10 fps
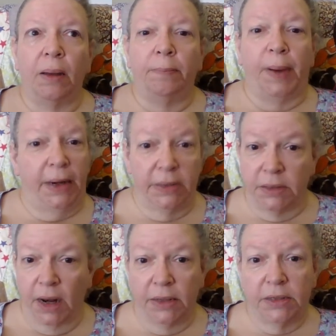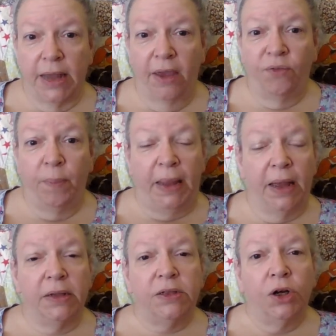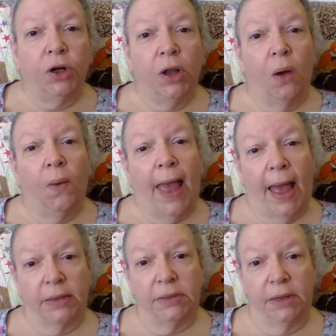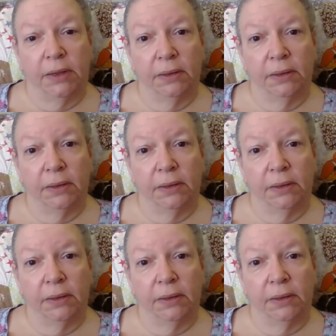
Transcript: But it's not safe because they're low acid.